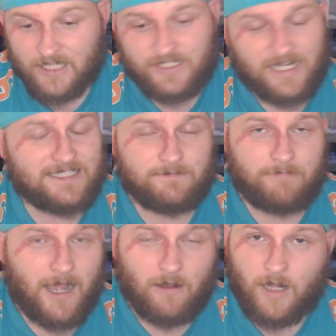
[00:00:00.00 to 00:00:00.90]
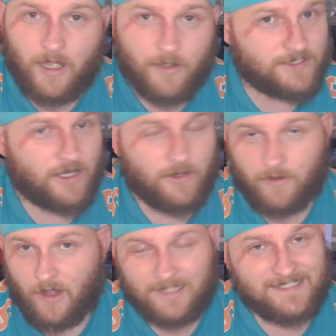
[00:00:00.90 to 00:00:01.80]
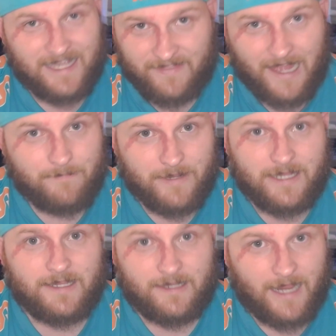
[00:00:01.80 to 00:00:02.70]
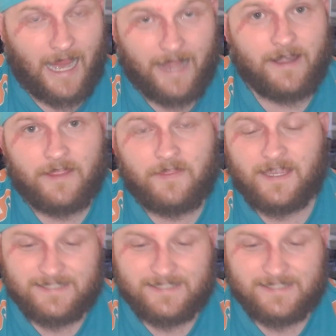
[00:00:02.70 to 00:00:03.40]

Jackson Barlow. So I'd say that'd be in their